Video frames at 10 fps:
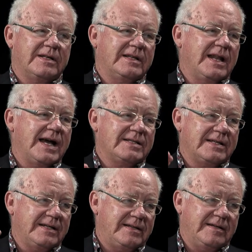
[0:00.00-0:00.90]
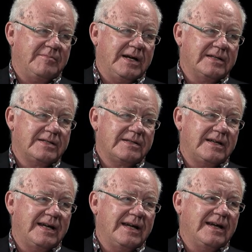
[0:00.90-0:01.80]
the last eighteen months,
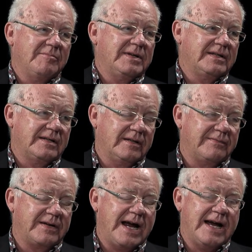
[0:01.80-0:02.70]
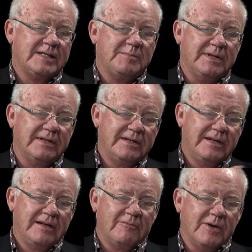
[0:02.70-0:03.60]
uh, oh. particularly for aspen.
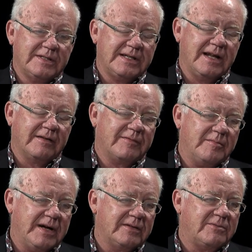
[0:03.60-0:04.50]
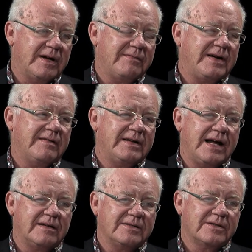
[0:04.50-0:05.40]
It was selling for about twenty-five
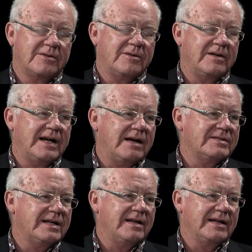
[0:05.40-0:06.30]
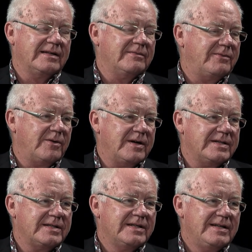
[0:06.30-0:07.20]
dollars a cord, now selling in the
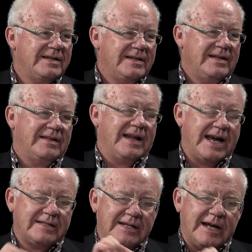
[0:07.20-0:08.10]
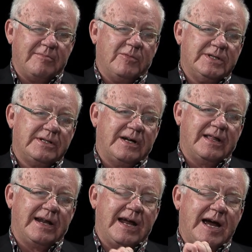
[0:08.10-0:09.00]
forties. The last time we saw
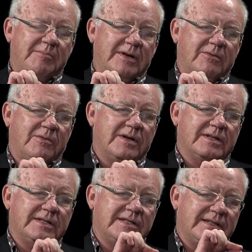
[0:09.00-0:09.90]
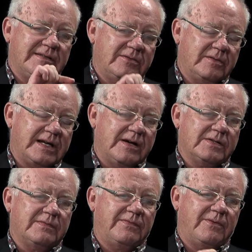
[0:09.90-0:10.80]
that happen was two
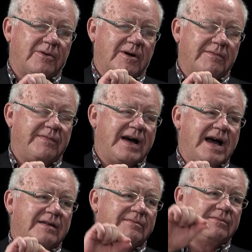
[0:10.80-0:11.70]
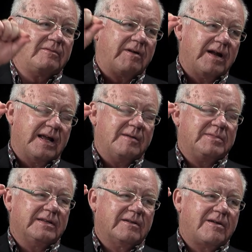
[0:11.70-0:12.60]
thousand four or five, running up to
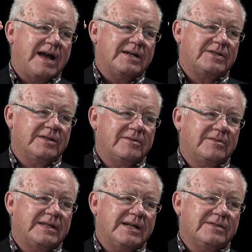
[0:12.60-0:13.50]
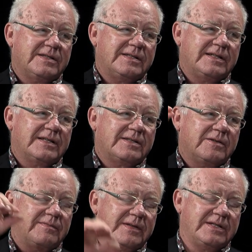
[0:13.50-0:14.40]
the crash in two thousand six. So
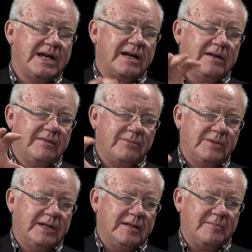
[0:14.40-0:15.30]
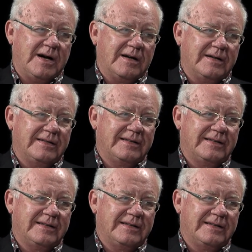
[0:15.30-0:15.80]
if there's not enough wood on the market,